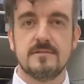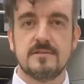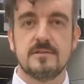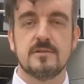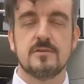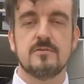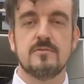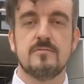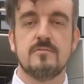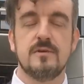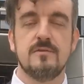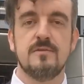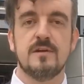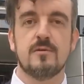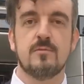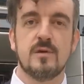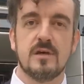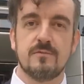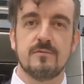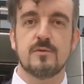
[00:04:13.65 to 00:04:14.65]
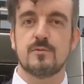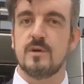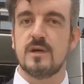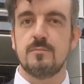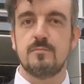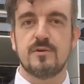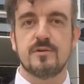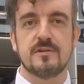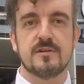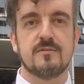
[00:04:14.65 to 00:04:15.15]
So we think we have the
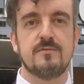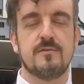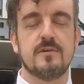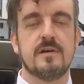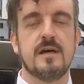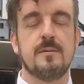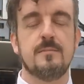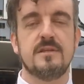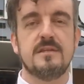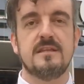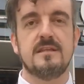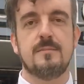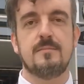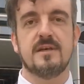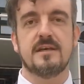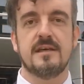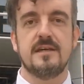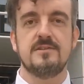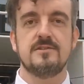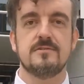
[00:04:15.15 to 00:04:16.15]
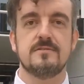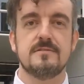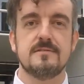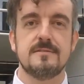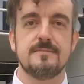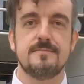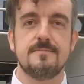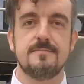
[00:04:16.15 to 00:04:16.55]
right product for embedded applications.